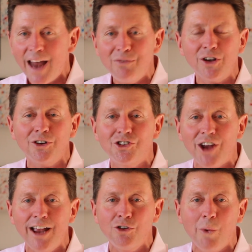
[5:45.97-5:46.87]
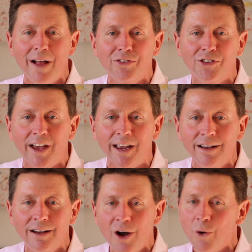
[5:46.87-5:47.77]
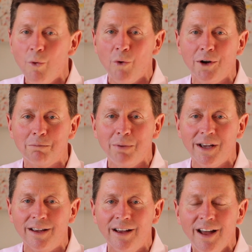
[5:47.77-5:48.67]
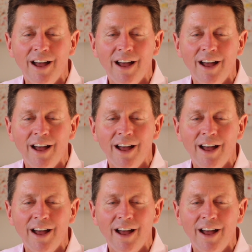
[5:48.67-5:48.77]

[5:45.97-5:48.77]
And if you could change one thing, what would it be?